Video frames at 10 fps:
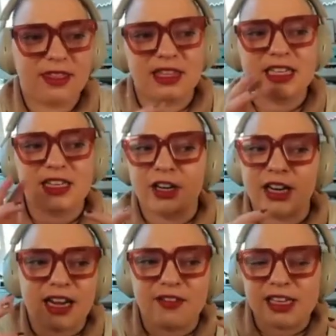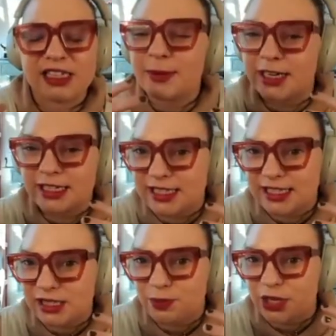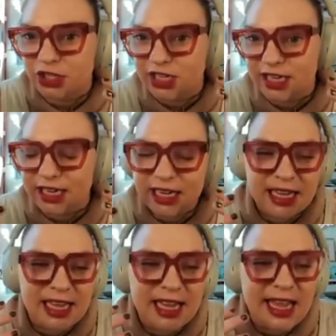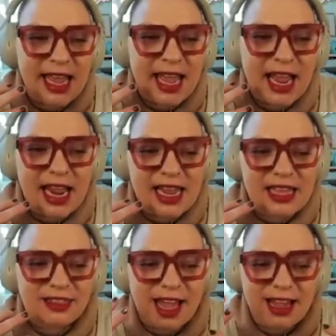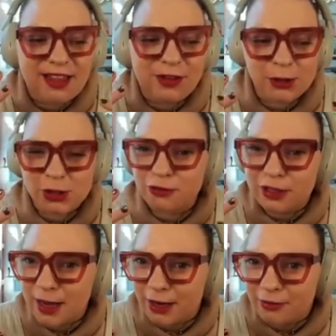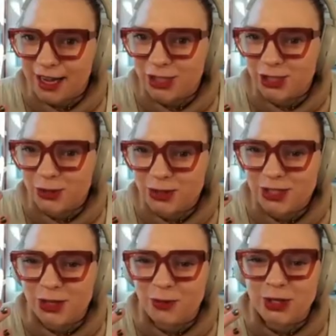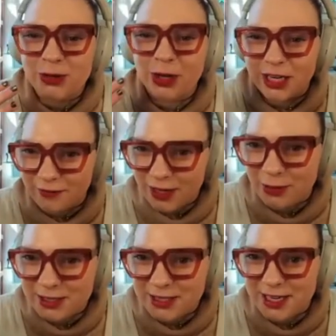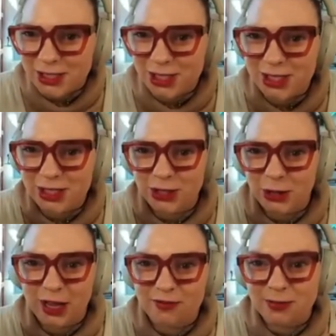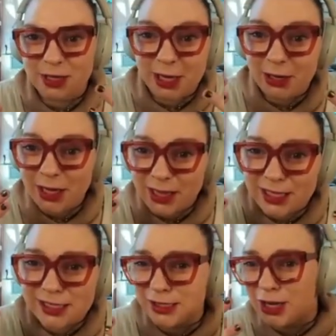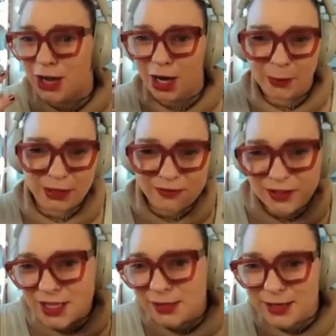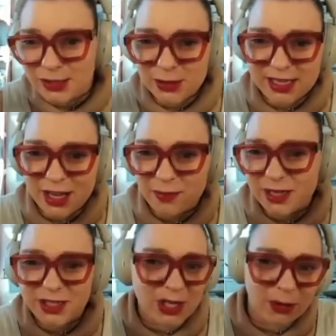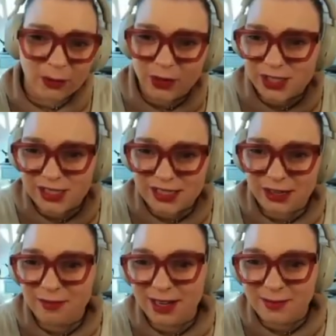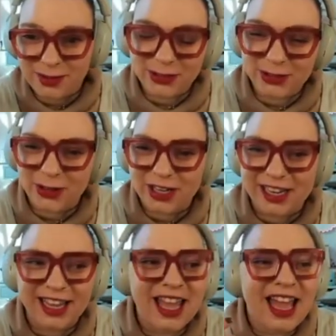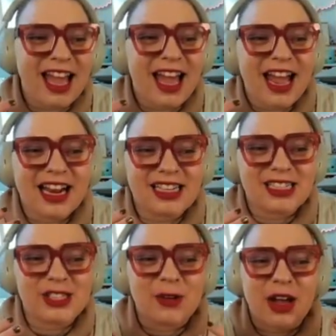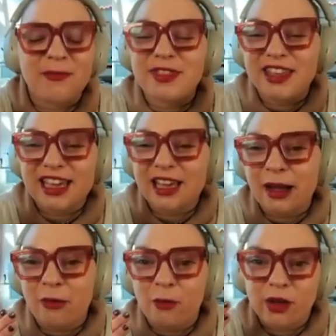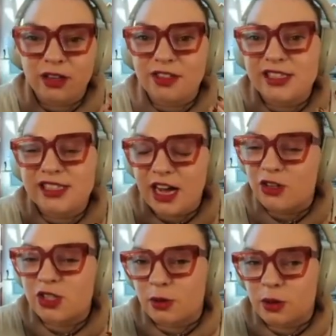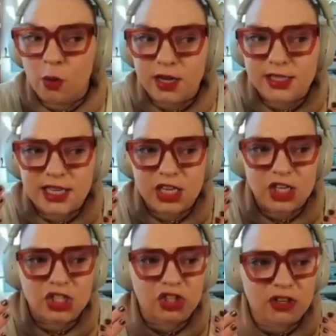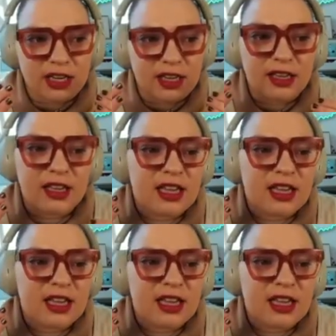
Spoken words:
the different kind of experiences, building a live user feedback reaction tool. So when you are giving a presentation, you don't have to be like, okay, let's awkwardly fill this space with sound because no one wants to stare at my computer loading. And so I've been thinking about what are the sounds that we want to hear during